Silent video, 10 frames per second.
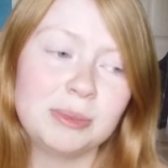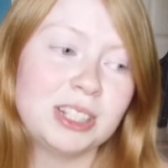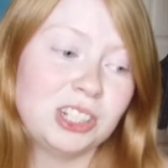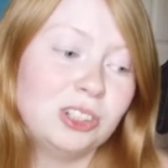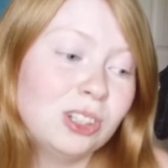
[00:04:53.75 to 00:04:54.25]
I
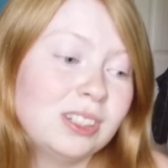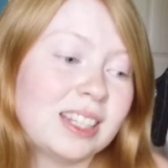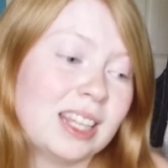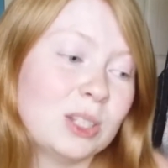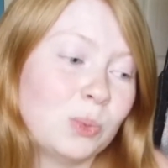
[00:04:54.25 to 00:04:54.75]
mean, she looked
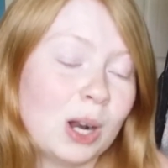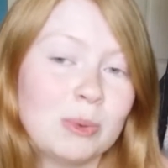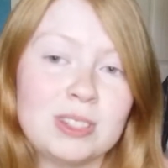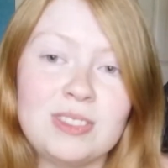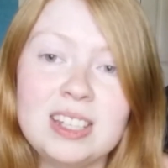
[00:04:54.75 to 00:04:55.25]
like that's what I
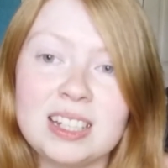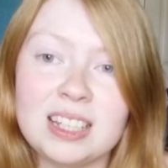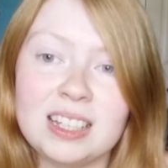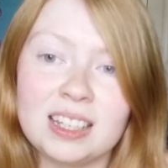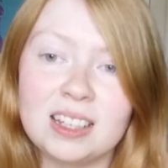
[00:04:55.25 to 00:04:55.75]
was
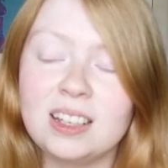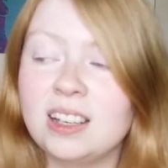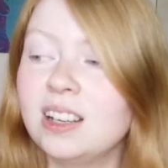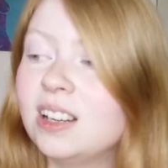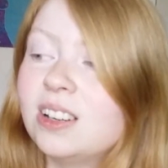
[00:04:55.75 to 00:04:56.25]
feeling,
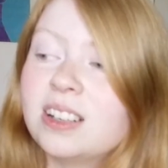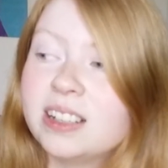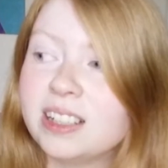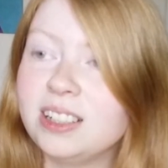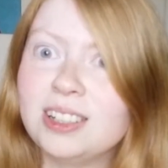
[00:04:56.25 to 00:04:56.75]
or